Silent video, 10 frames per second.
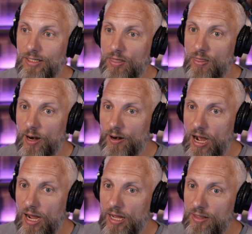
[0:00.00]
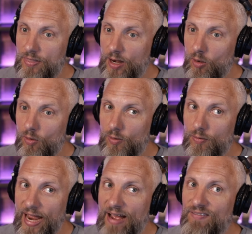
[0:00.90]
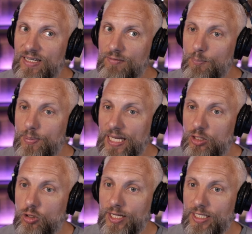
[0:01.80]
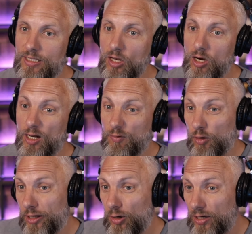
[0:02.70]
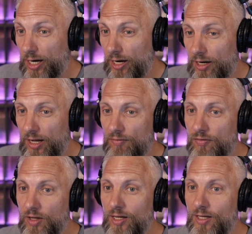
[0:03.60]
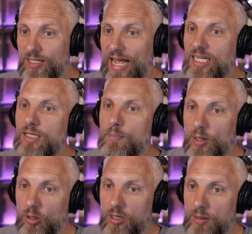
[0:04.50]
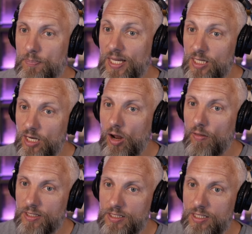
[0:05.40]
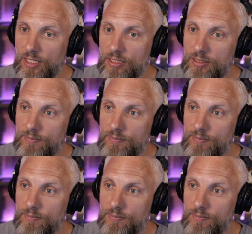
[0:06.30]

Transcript: they're not, they don't, they haven't even been doing this long enough, or they don't care enough to actually build an opinion on these things.